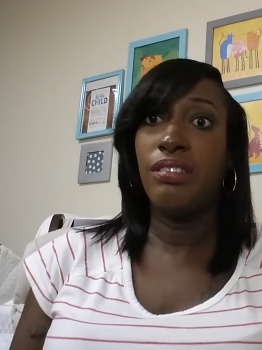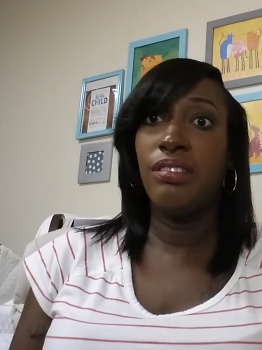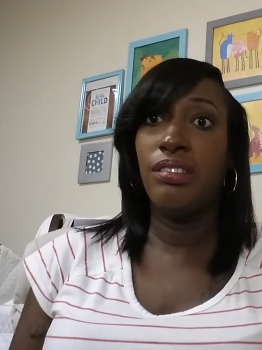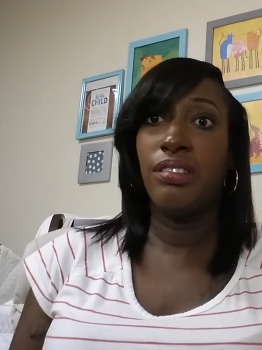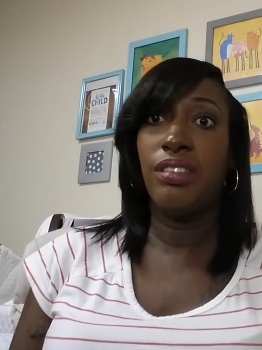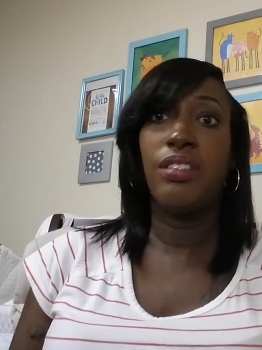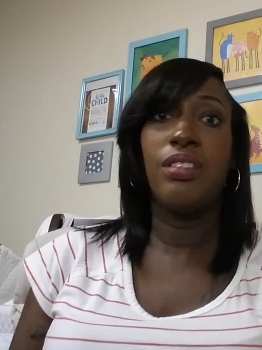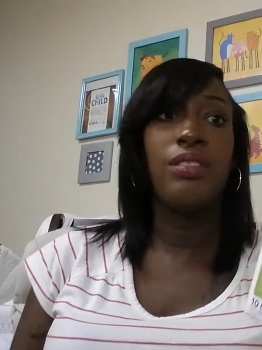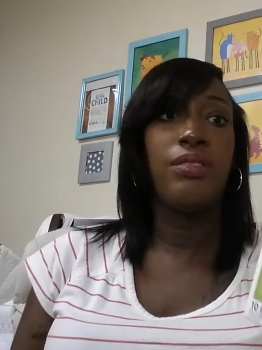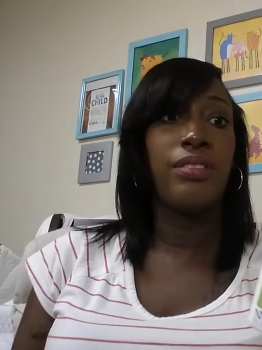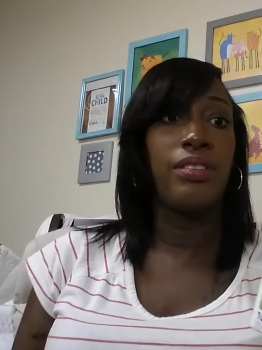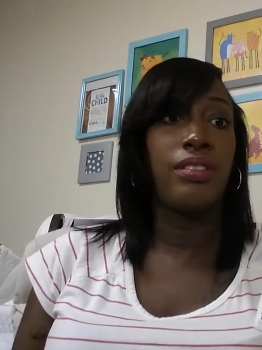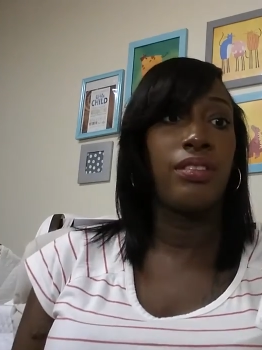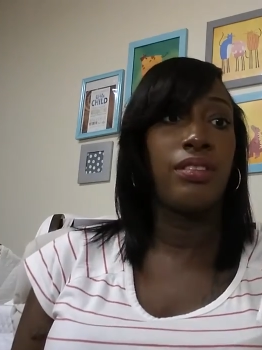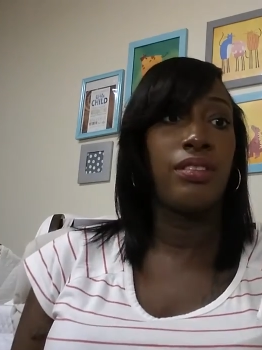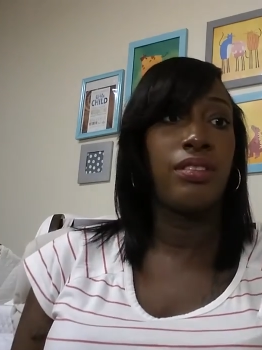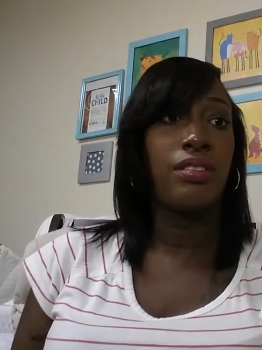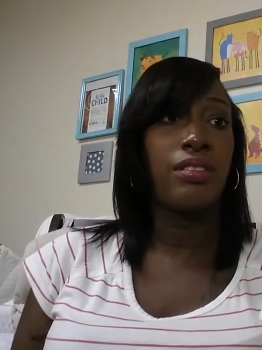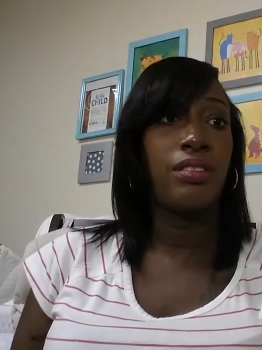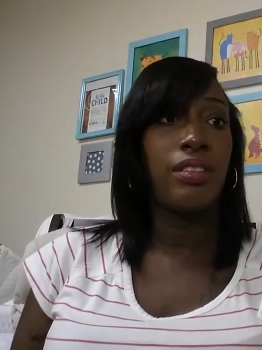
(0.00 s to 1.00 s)
Ugh, who would
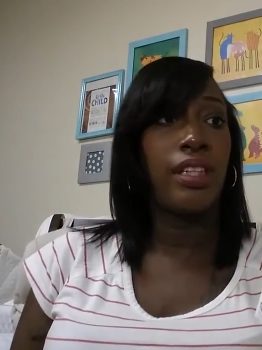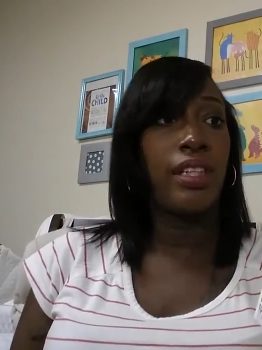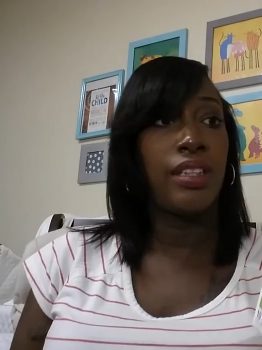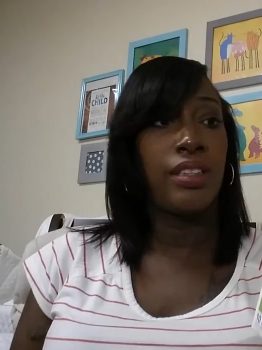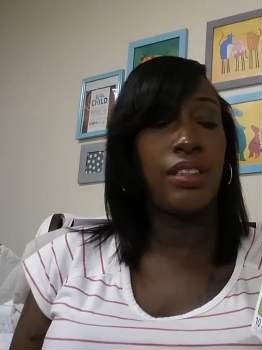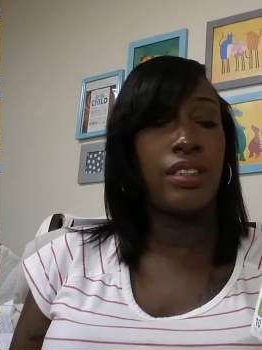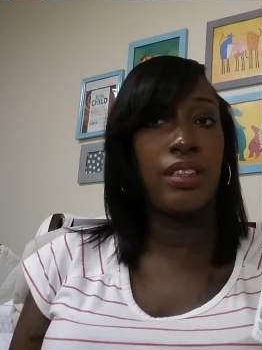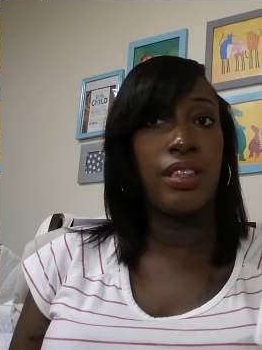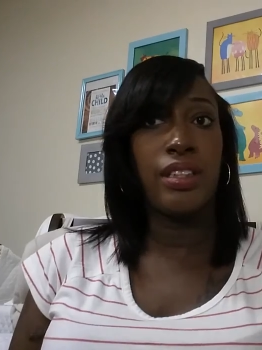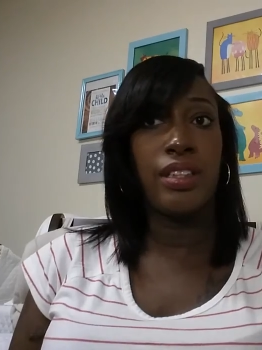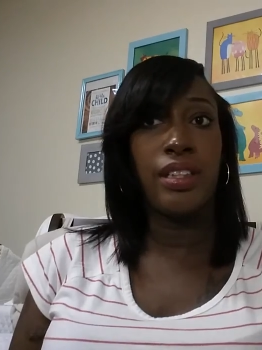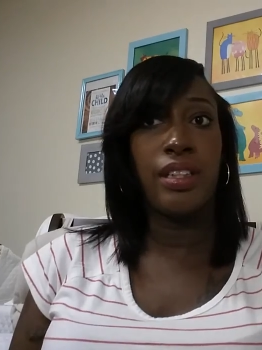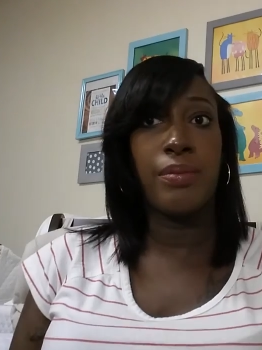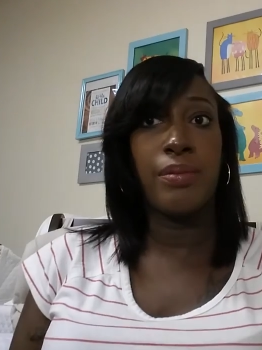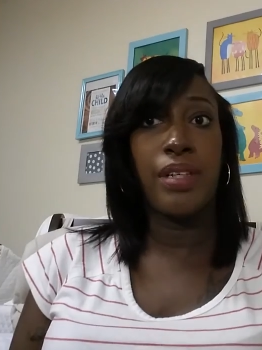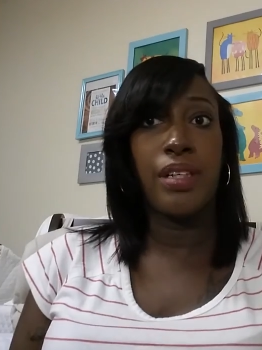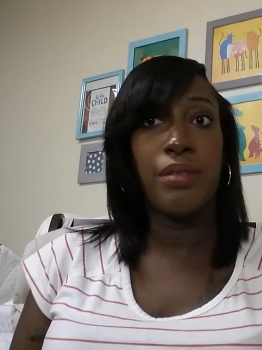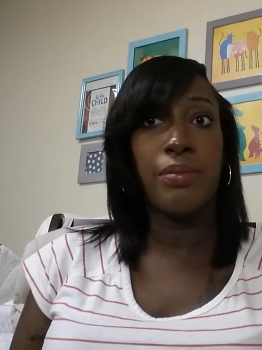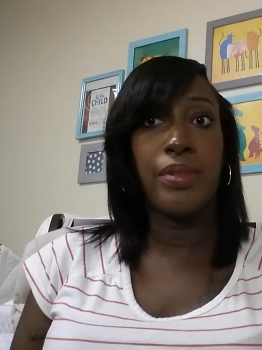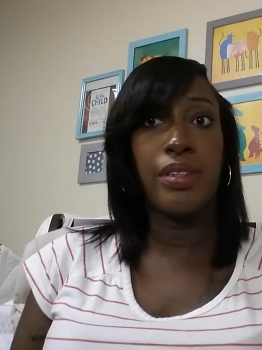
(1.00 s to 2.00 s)
let it sit that
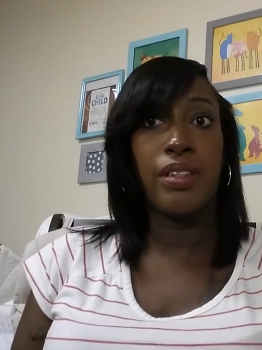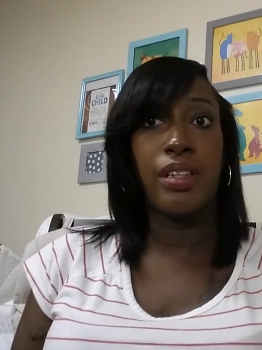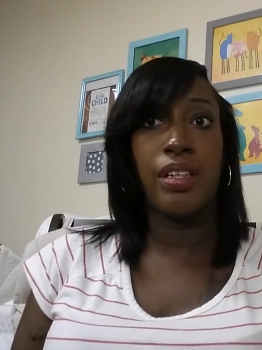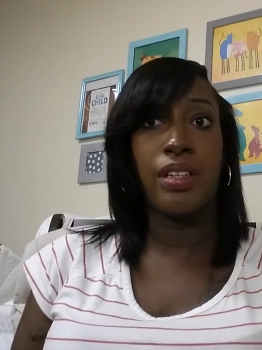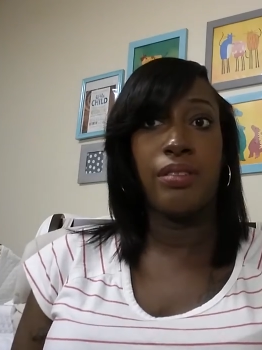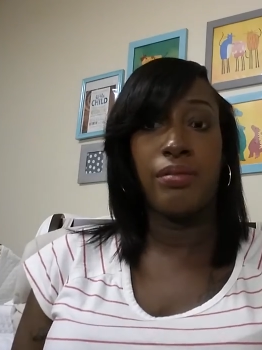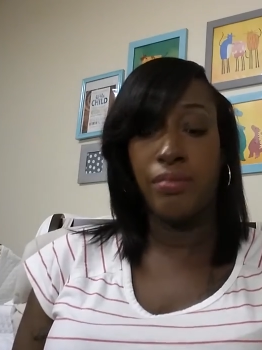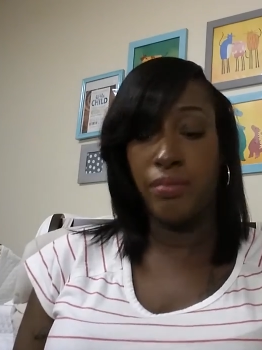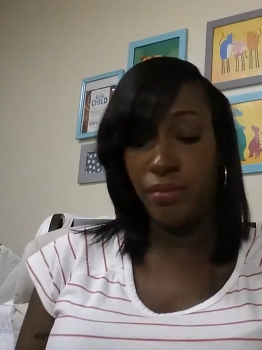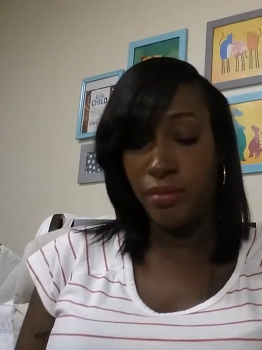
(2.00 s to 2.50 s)
long? But hey,